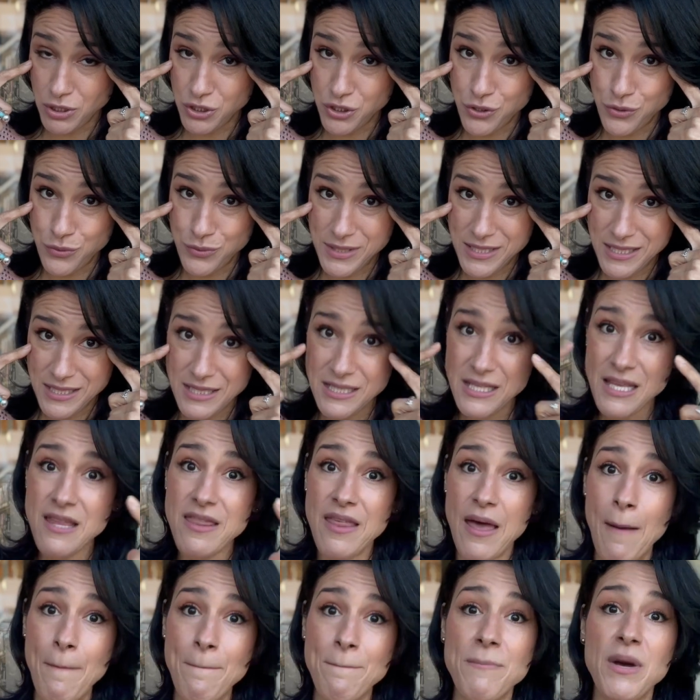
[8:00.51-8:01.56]
to see
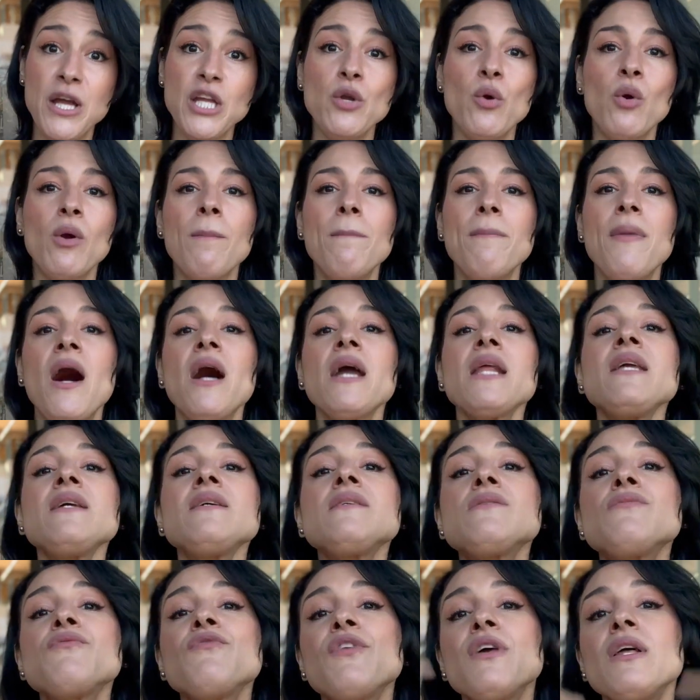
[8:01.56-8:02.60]
them, but your body
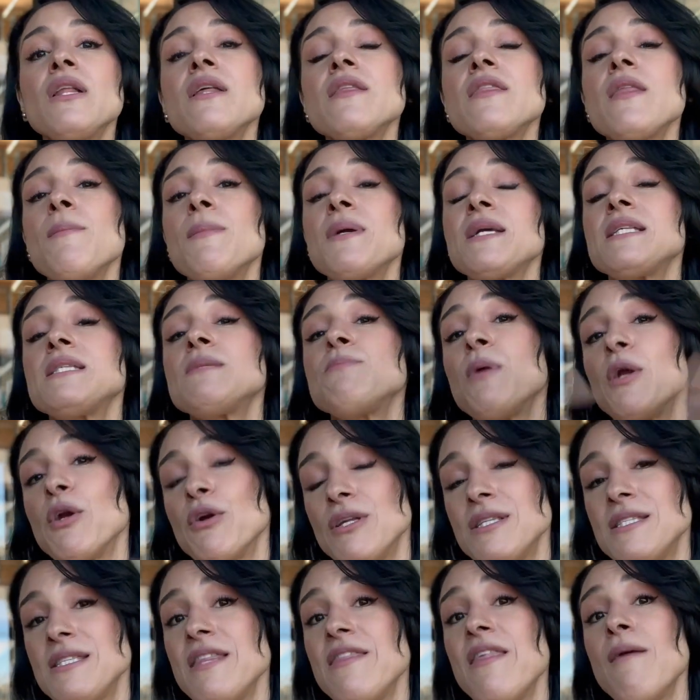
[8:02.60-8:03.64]
is feeling them,
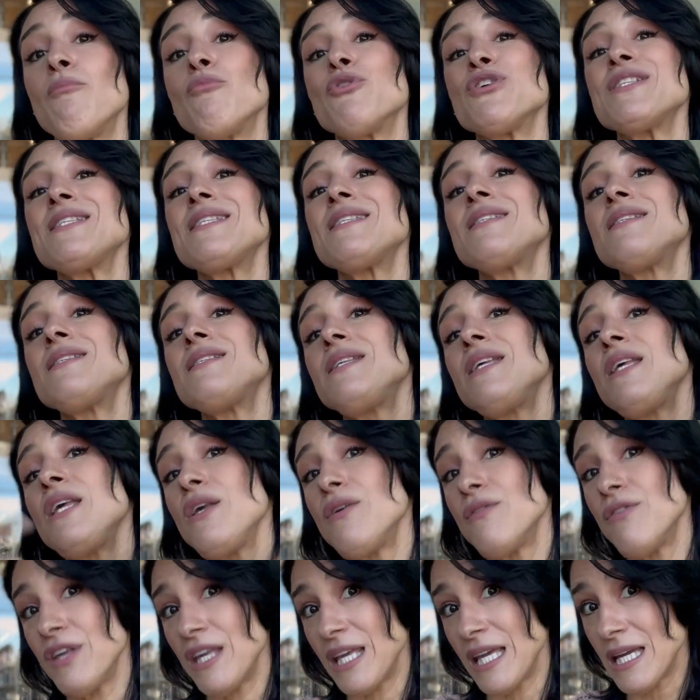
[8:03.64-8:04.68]
experiencing them,
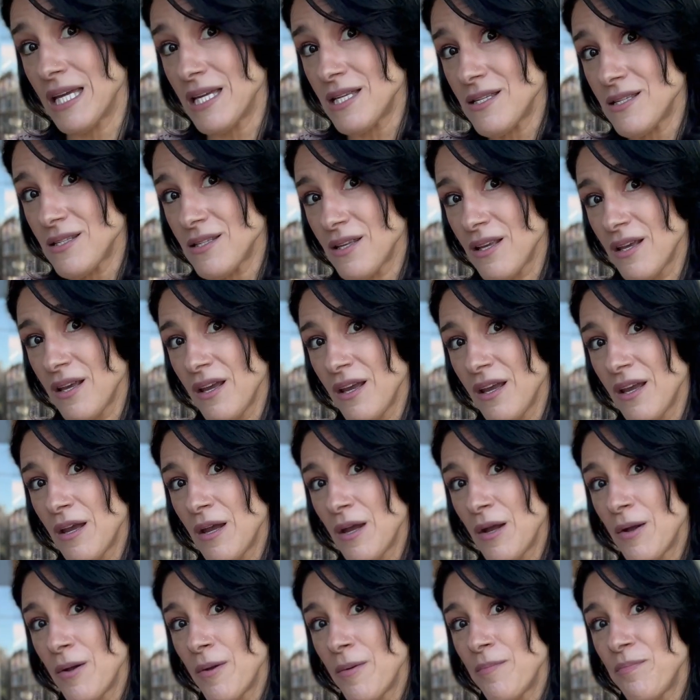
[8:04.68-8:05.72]
receiving it.
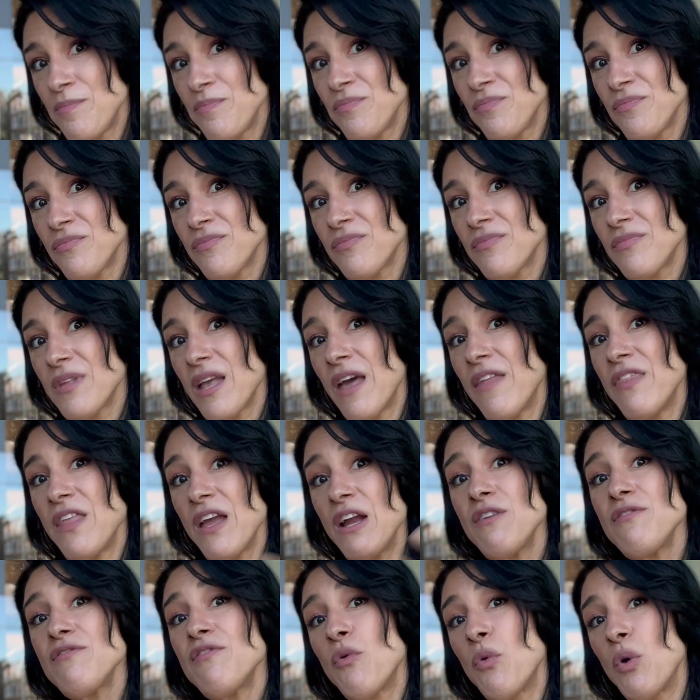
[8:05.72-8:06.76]
And
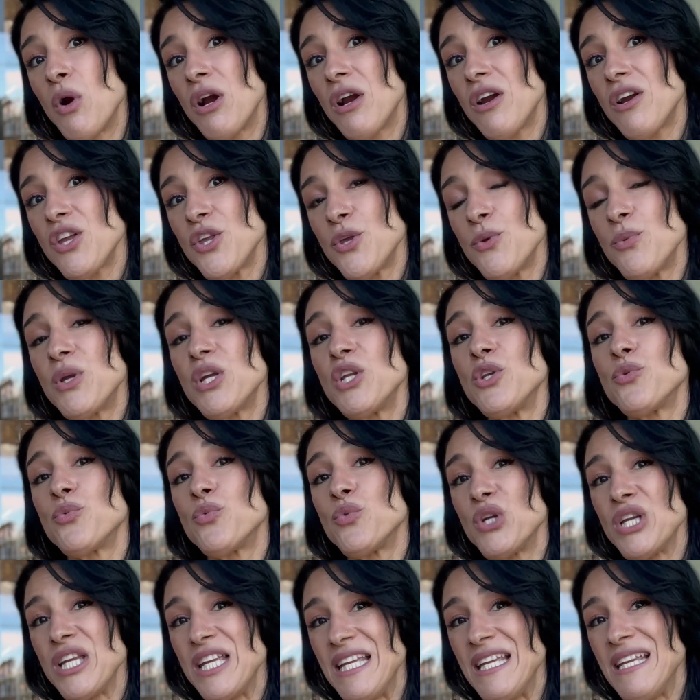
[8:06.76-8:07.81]
therefore, you can
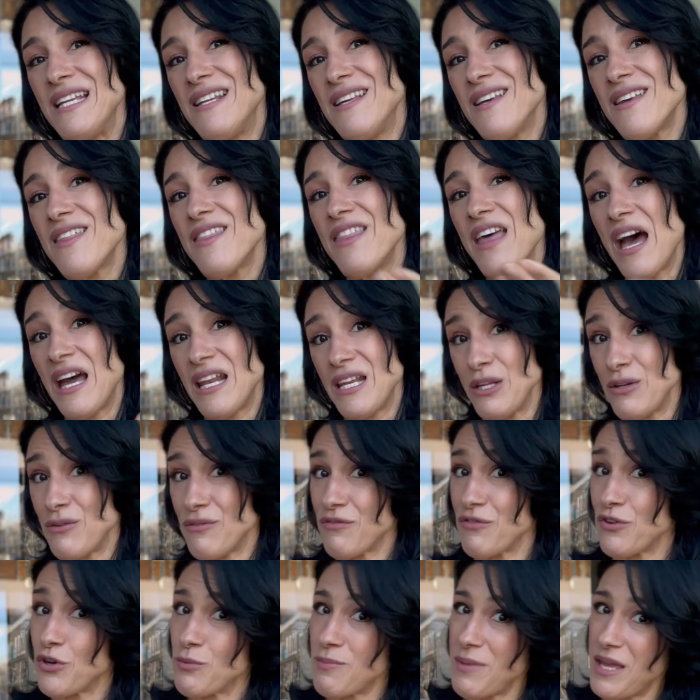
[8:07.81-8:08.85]
read that
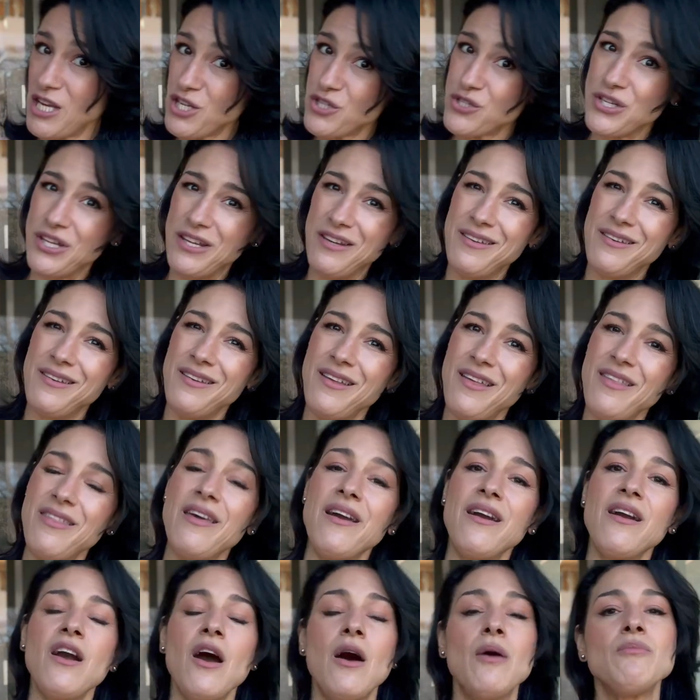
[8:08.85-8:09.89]
information
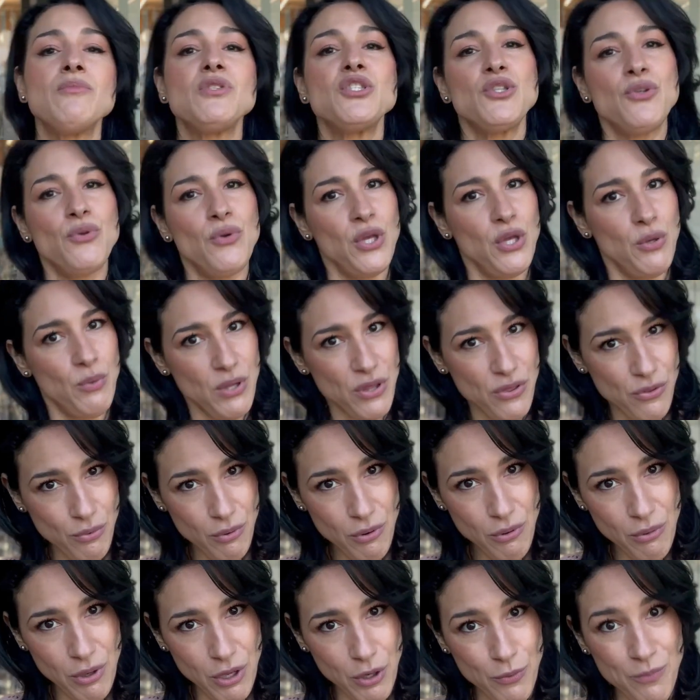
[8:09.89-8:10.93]
that comes to you and
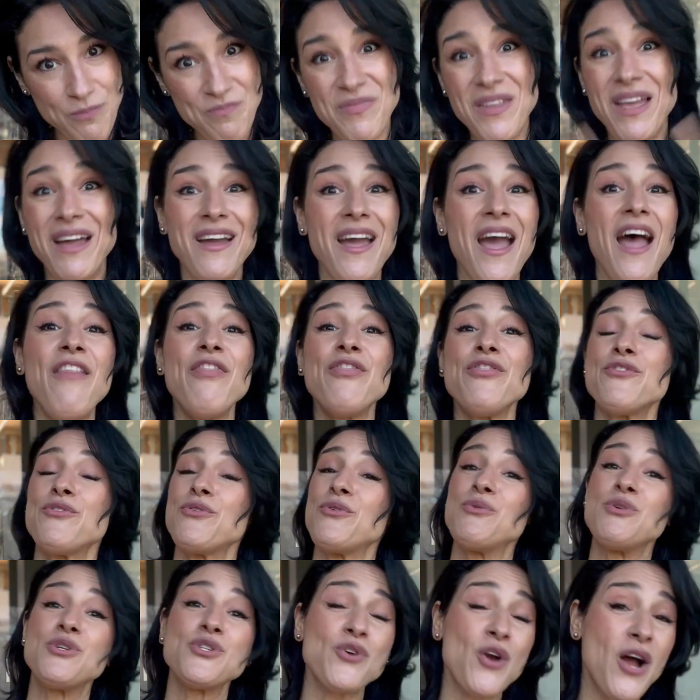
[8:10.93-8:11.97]
through you. Again,
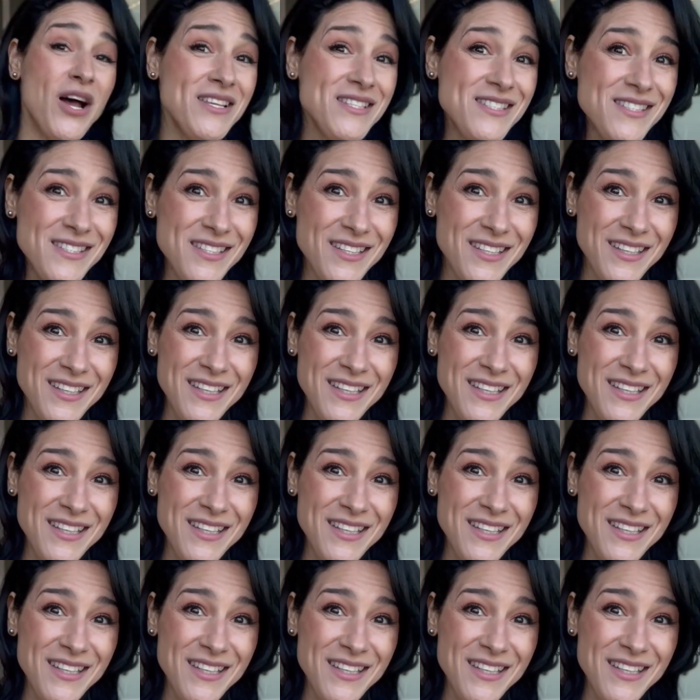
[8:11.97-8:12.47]
through trust,